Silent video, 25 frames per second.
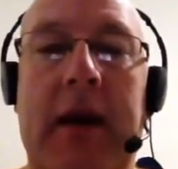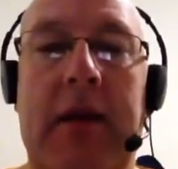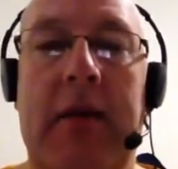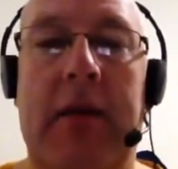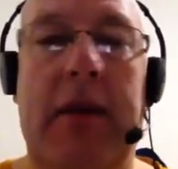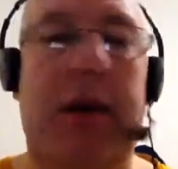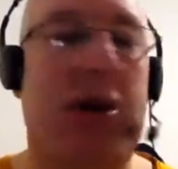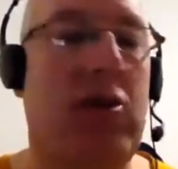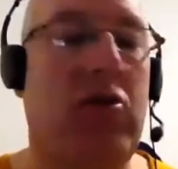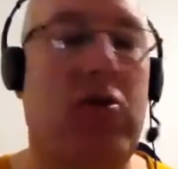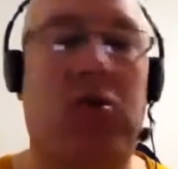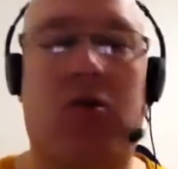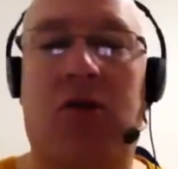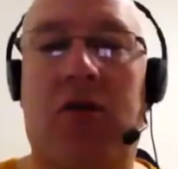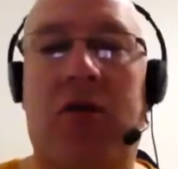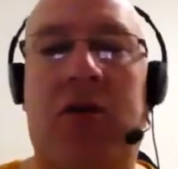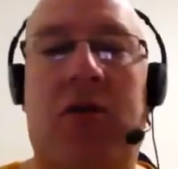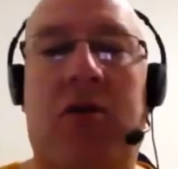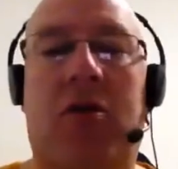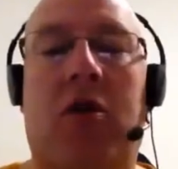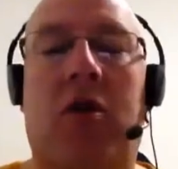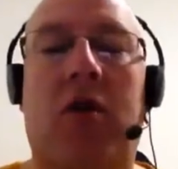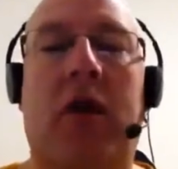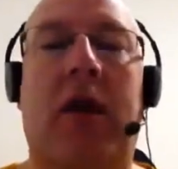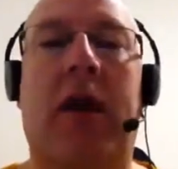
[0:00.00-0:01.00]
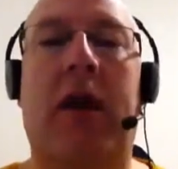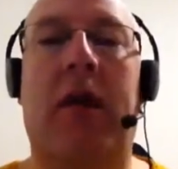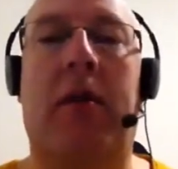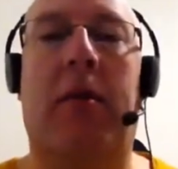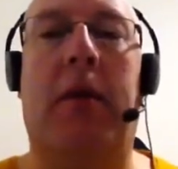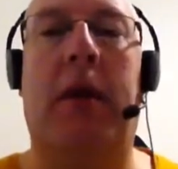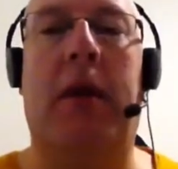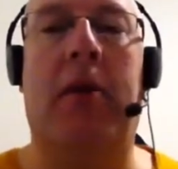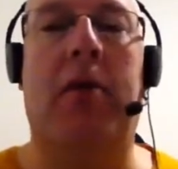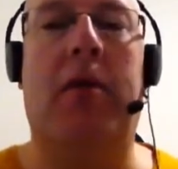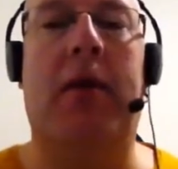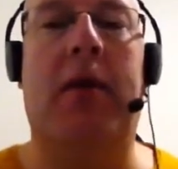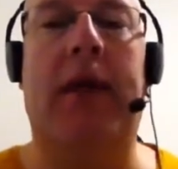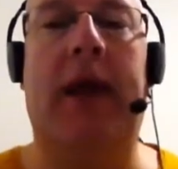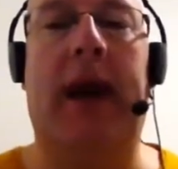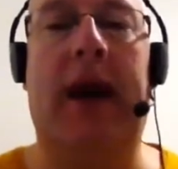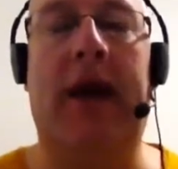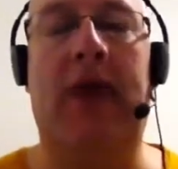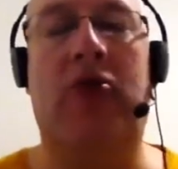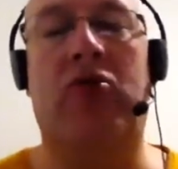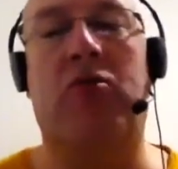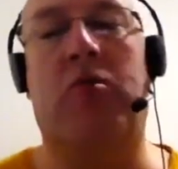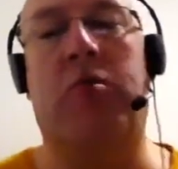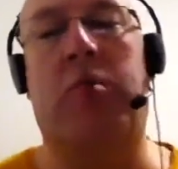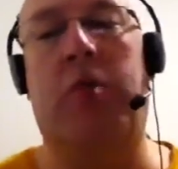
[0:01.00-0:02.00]
because you're not talking about the
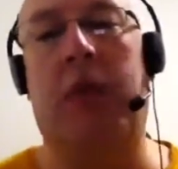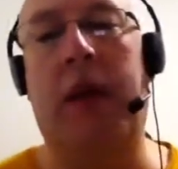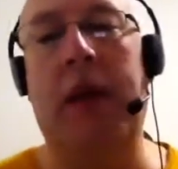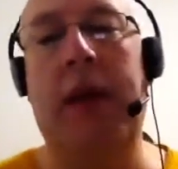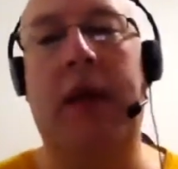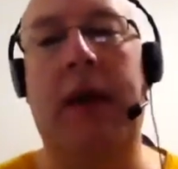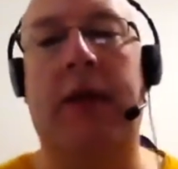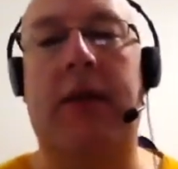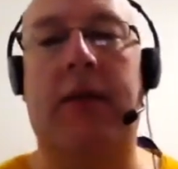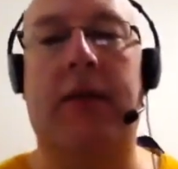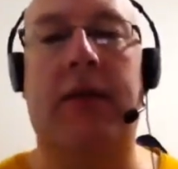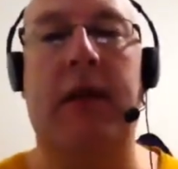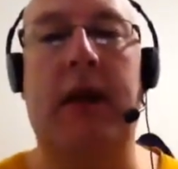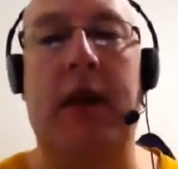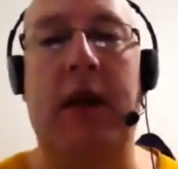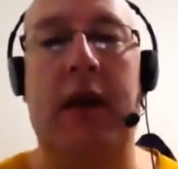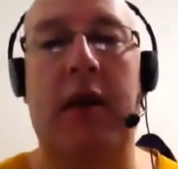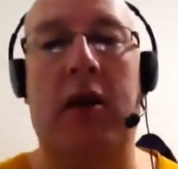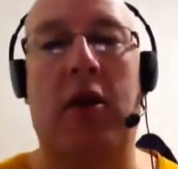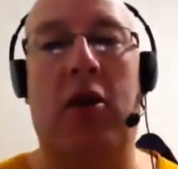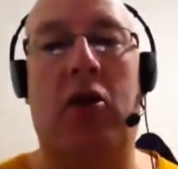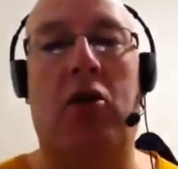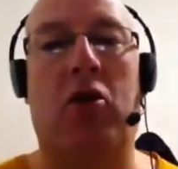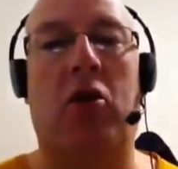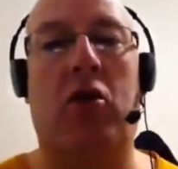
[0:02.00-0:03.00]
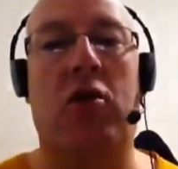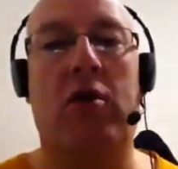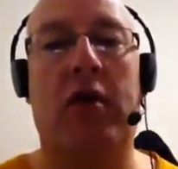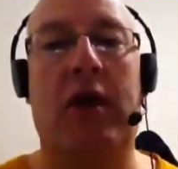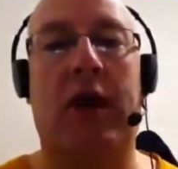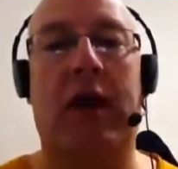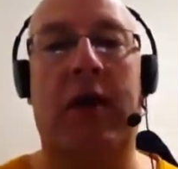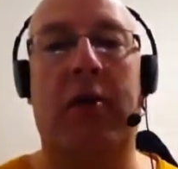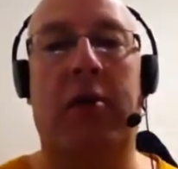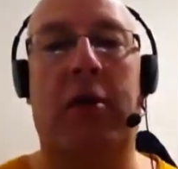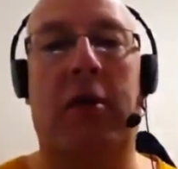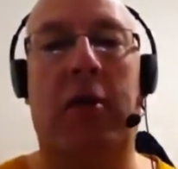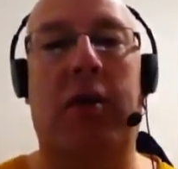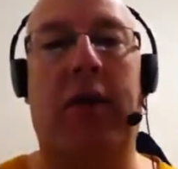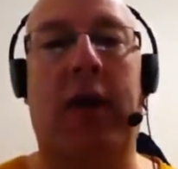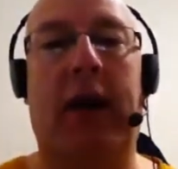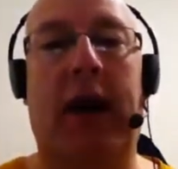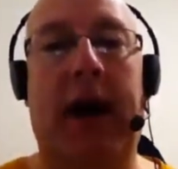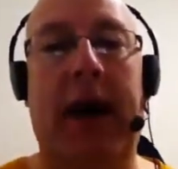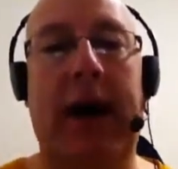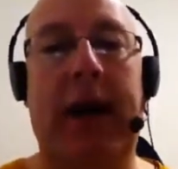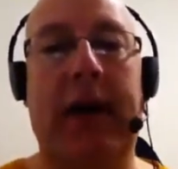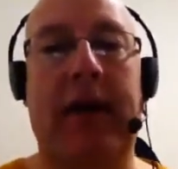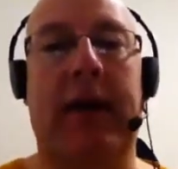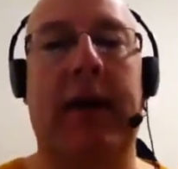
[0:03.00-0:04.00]
actual place, you're talking about the
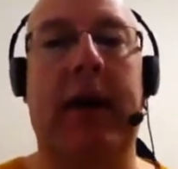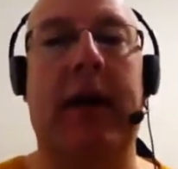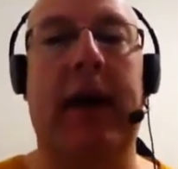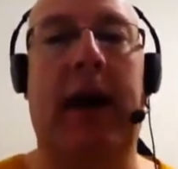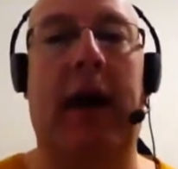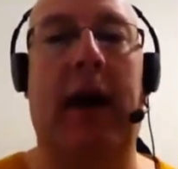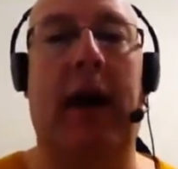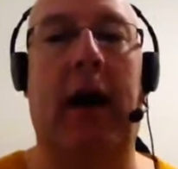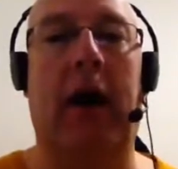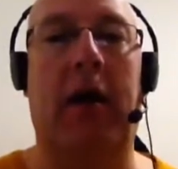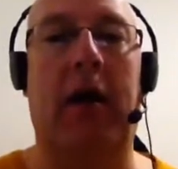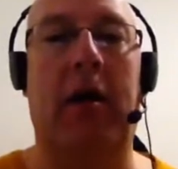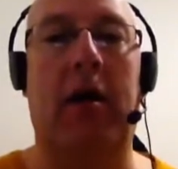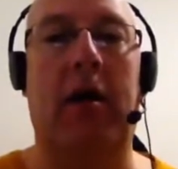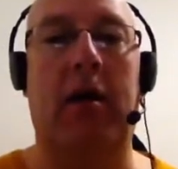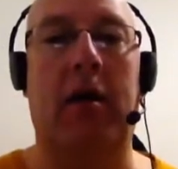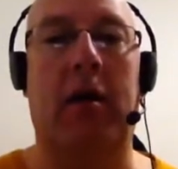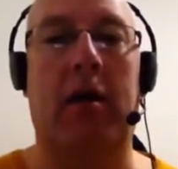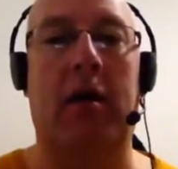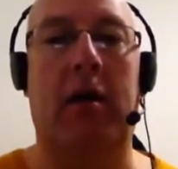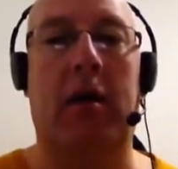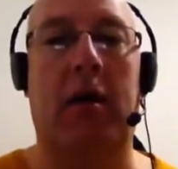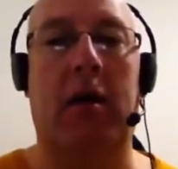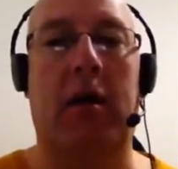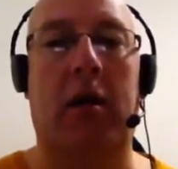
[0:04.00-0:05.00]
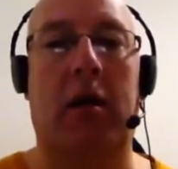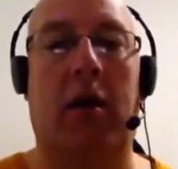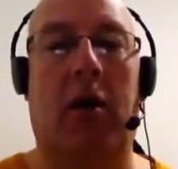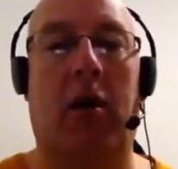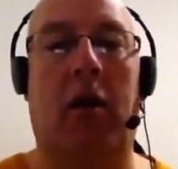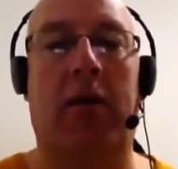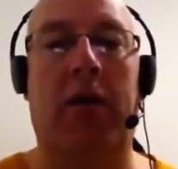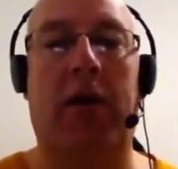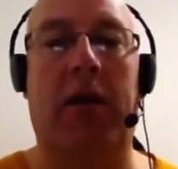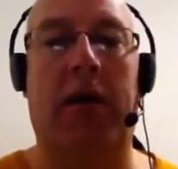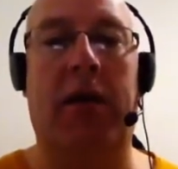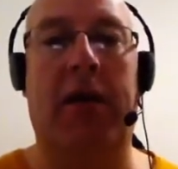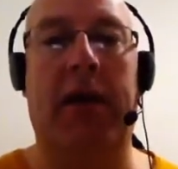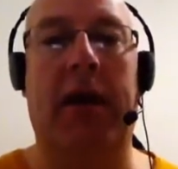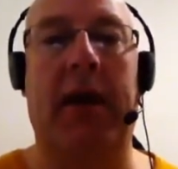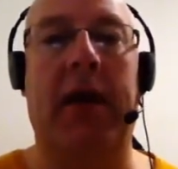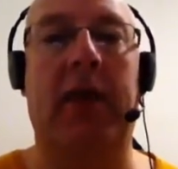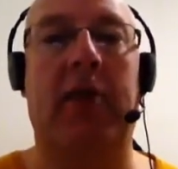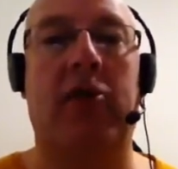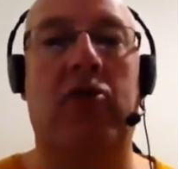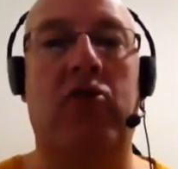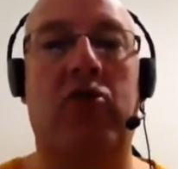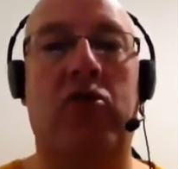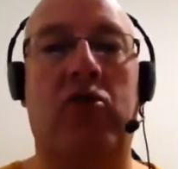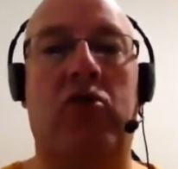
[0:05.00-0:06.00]
idea of the thing
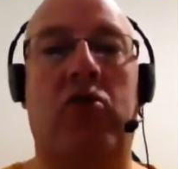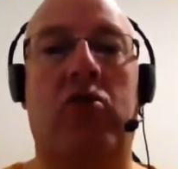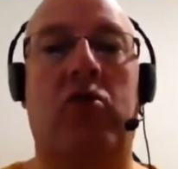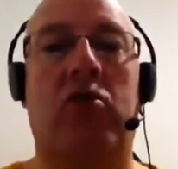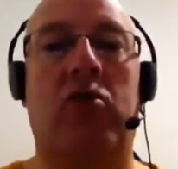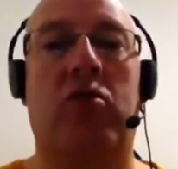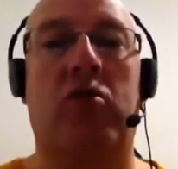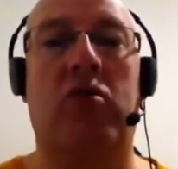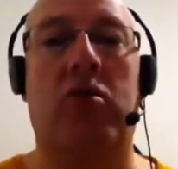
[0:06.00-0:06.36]
that you do.